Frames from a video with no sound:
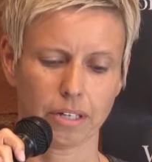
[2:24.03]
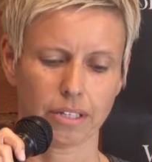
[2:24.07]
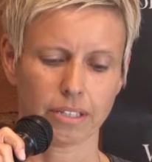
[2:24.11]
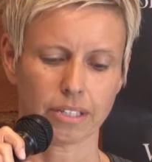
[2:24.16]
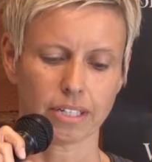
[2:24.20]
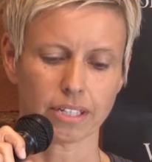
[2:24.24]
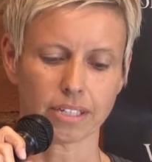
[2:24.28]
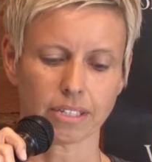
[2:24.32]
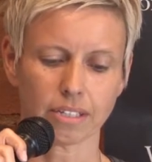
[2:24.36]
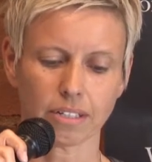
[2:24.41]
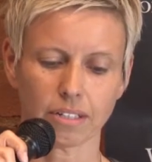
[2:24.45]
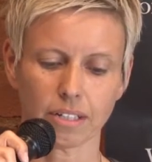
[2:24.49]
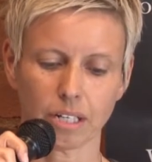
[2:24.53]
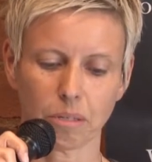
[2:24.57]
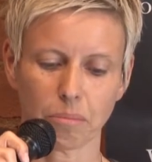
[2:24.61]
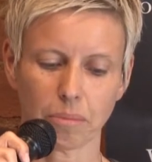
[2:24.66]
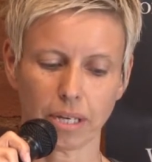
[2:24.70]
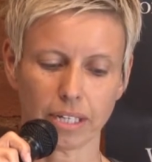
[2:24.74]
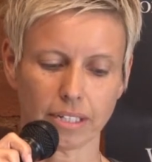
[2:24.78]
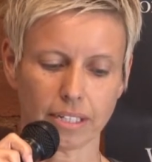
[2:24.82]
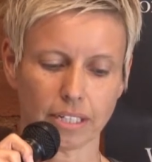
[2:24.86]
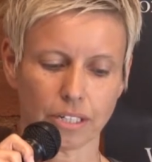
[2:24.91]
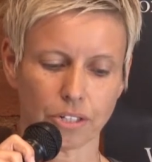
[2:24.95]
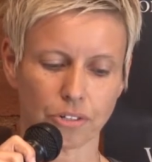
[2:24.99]
They certainly
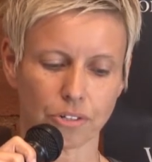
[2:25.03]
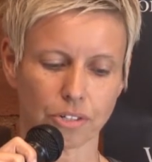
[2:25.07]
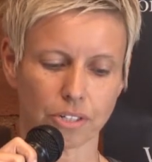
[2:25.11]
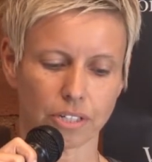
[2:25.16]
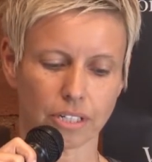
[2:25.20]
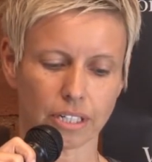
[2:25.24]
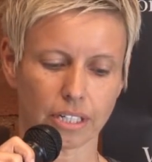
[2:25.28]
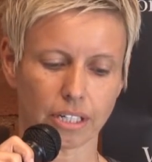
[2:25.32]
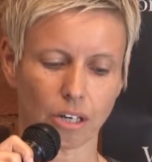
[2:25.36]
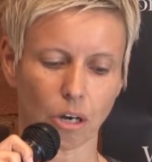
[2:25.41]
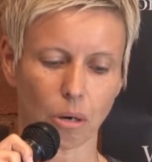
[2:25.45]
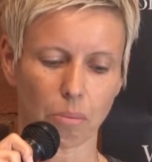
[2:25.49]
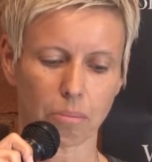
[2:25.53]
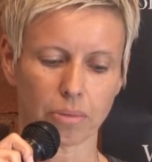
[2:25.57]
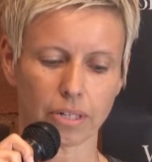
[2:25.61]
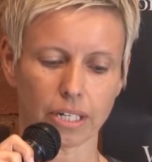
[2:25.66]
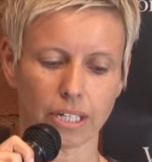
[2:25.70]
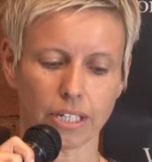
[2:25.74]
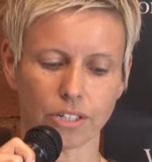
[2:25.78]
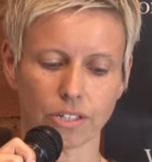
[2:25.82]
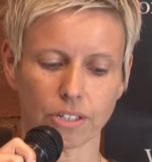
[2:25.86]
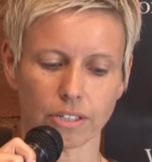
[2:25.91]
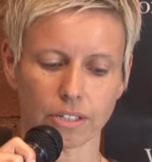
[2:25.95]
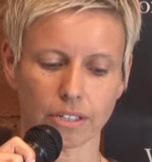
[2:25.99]
made an interesting
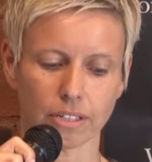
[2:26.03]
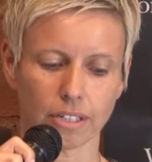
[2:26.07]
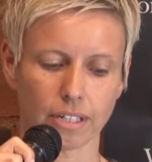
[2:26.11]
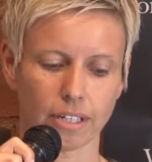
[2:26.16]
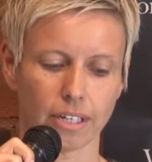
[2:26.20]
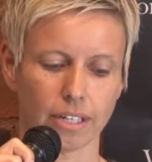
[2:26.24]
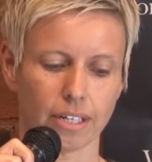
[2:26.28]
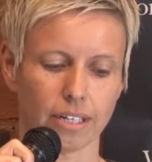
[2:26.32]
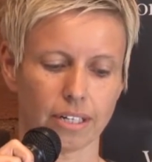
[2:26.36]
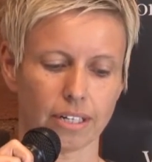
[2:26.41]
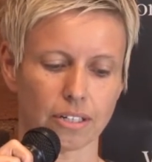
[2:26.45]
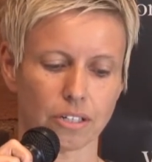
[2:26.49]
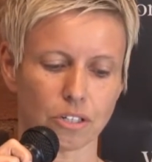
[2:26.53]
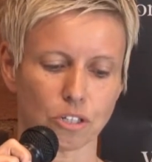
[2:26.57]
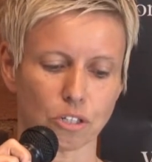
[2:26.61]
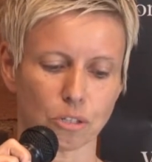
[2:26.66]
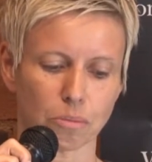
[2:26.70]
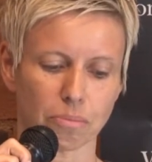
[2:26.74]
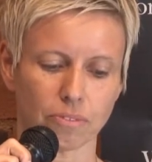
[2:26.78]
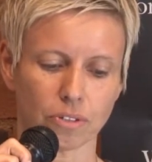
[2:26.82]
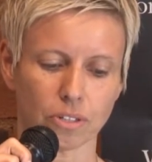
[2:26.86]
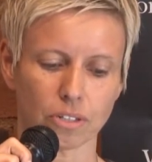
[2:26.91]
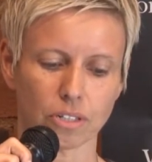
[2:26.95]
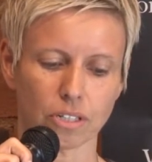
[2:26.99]
combination, and
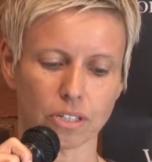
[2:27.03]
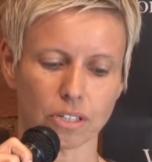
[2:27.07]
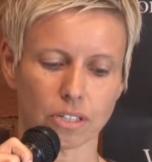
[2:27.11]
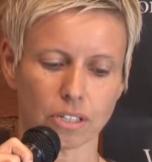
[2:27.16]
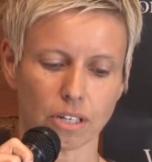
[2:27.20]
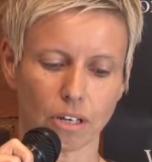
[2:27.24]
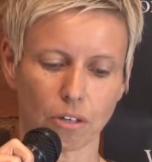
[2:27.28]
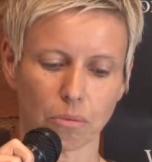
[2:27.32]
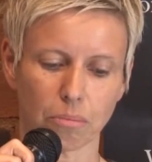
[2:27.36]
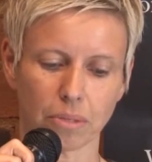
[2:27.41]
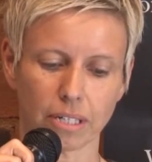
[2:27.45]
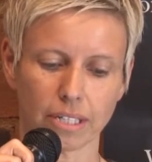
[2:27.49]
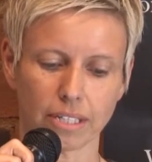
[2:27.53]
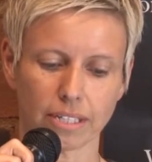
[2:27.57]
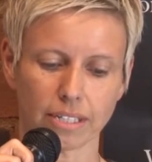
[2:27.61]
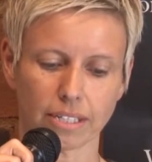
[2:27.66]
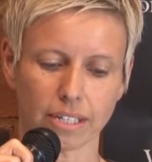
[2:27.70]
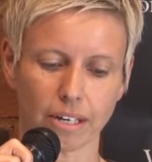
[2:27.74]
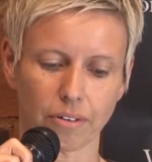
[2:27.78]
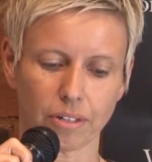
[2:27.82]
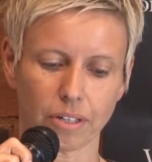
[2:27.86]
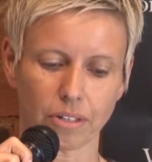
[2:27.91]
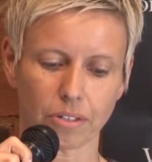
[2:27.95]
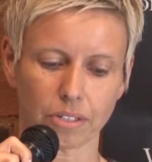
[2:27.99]
subverted so many
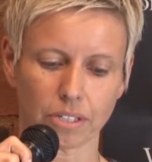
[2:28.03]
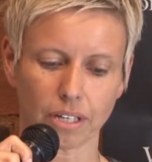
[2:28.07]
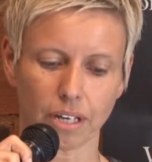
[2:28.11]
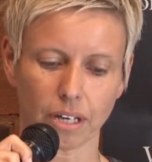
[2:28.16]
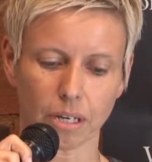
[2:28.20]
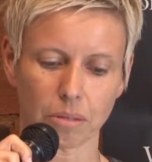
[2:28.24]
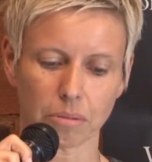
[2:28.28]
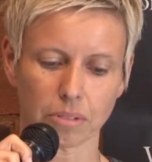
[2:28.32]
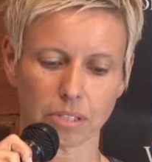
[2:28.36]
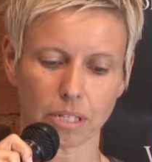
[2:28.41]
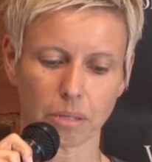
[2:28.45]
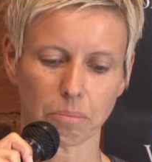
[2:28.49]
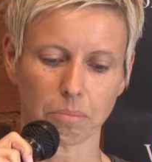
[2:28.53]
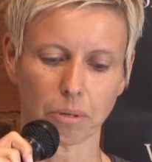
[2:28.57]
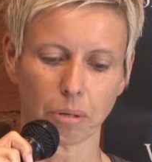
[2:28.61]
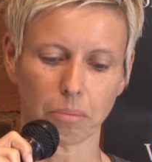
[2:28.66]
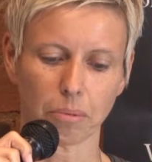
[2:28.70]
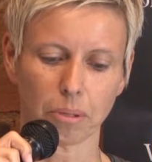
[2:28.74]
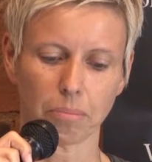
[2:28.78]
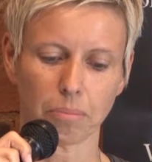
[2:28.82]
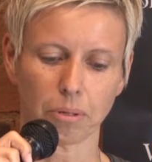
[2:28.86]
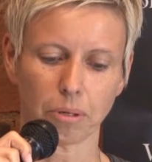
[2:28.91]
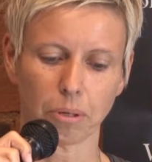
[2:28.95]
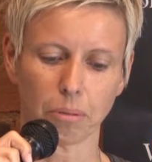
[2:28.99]
stereotypes they
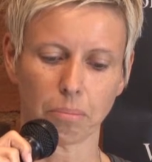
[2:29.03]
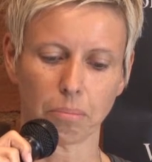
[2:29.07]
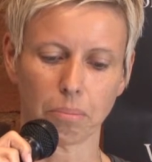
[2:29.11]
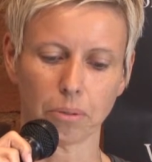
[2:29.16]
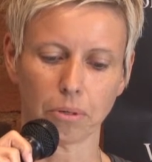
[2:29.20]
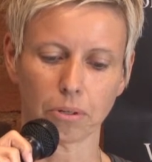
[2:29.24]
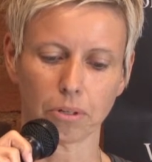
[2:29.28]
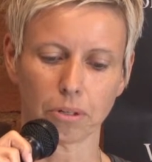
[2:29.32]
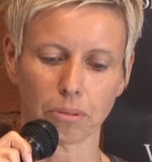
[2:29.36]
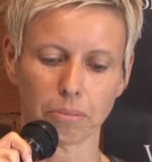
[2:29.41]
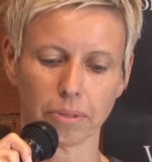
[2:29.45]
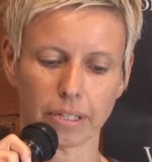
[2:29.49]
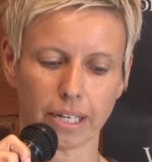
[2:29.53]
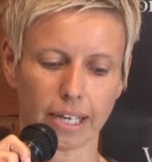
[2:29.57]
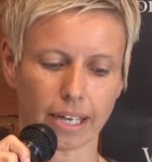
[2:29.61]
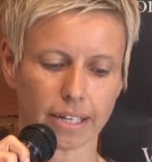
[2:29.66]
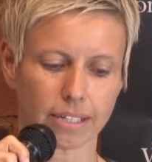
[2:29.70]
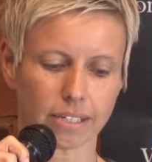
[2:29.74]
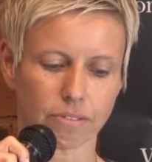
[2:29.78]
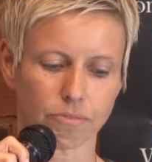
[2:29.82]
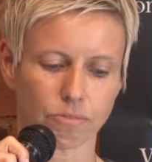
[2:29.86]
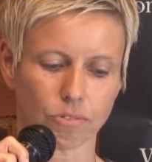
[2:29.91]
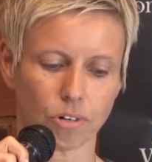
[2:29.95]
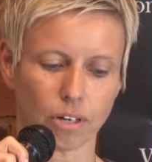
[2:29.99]
probably boggled the
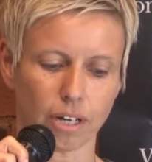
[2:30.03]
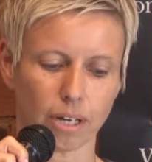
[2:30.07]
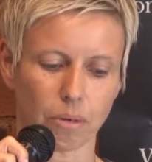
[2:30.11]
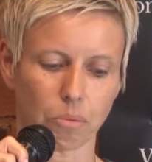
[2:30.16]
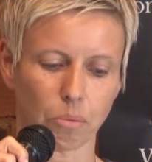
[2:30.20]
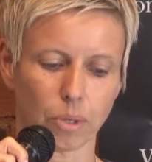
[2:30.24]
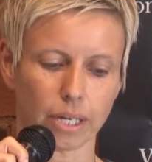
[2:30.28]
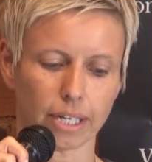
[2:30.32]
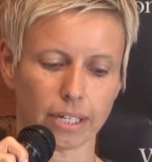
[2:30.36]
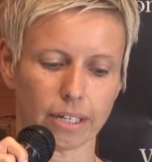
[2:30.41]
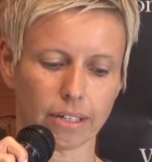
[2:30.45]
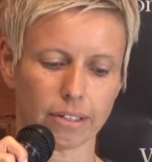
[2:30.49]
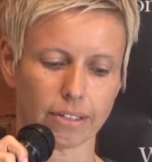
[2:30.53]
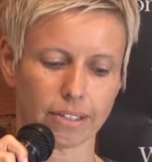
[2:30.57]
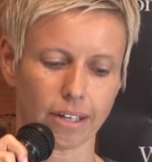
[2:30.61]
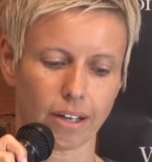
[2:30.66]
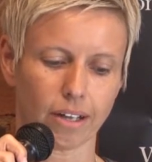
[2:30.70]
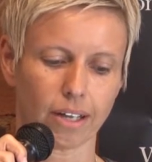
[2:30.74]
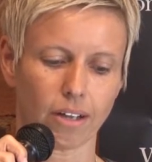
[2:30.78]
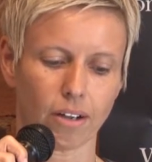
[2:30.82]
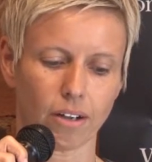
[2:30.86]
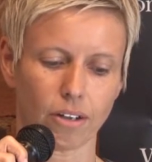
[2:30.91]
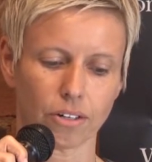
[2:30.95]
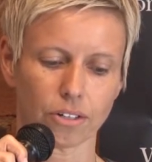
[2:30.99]
ass of right-wing and
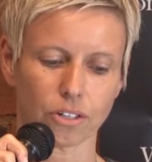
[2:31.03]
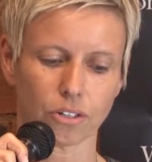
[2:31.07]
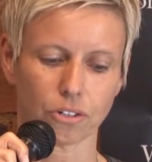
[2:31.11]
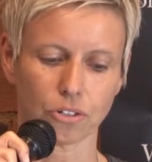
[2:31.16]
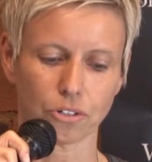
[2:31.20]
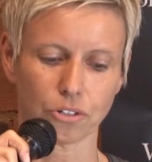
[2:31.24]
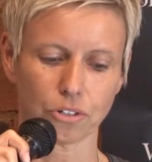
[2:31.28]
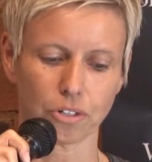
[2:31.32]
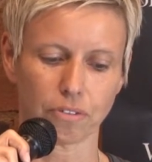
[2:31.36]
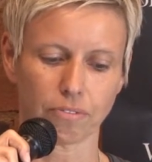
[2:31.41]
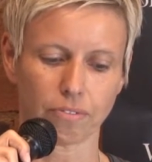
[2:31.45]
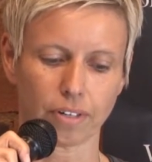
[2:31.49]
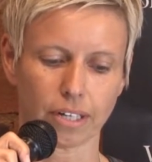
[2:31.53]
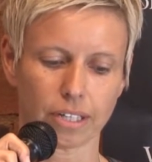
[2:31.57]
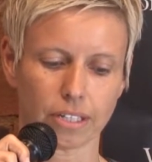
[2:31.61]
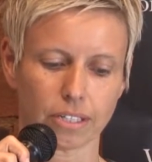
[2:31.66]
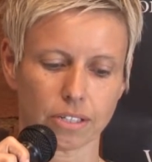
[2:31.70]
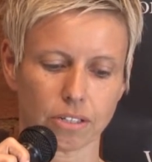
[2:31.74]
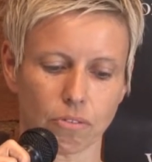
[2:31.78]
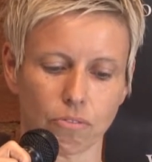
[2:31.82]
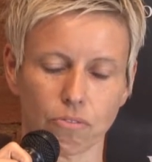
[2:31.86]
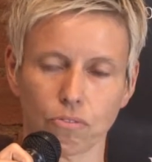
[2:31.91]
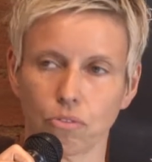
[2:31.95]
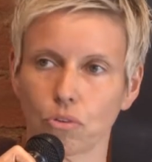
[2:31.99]
die-hard country
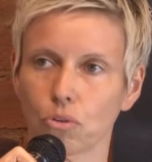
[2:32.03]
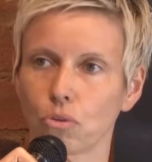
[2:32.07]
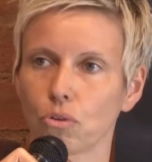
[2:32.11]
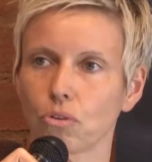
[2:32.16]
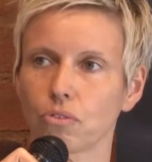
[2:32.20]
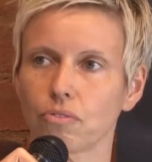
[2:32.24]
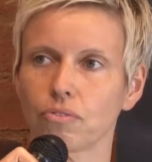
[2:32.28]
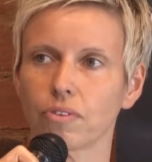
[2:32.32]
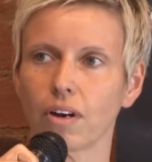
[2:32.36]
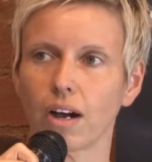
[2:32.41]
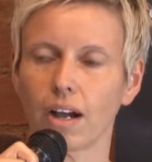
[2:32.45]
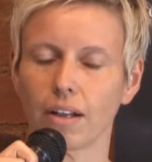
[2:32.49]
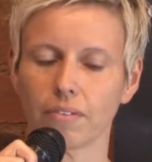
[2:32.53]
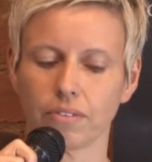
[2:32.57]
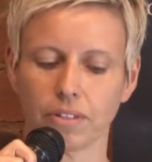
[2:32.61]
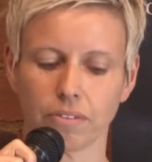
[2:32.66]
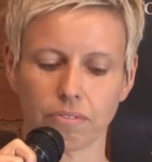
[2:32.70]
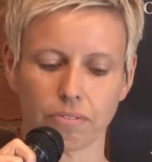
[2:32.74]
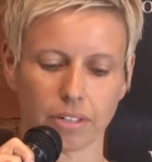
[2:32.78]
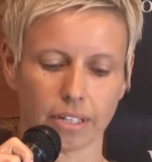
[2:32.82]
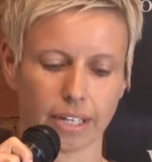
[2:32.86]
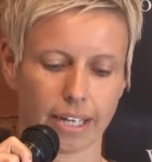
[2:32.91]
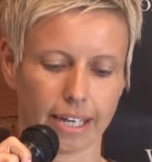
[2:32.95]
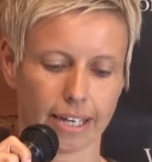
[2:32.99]
fans on four or five
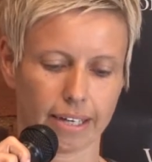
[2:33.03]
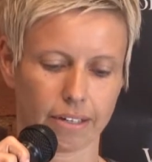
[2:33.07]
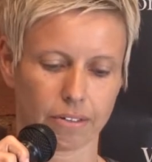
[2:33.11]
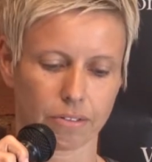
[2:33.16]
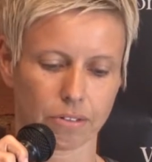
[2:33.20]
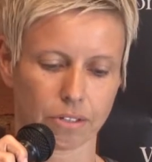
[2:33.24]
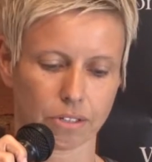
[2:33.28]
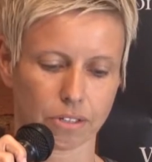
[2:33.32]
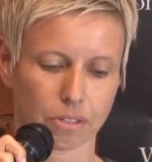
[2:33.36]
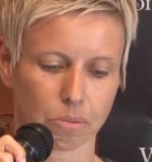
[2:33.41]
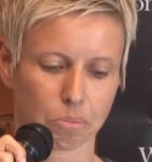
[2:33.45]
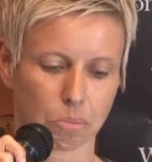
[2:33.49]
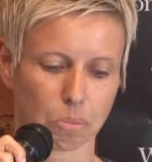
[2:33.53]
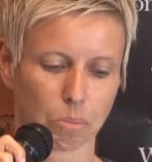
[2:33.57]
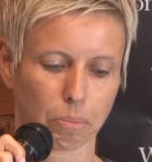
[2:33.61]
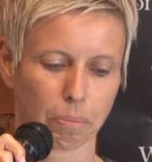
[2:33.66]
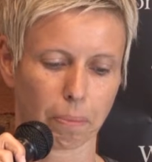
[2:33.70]
different counts.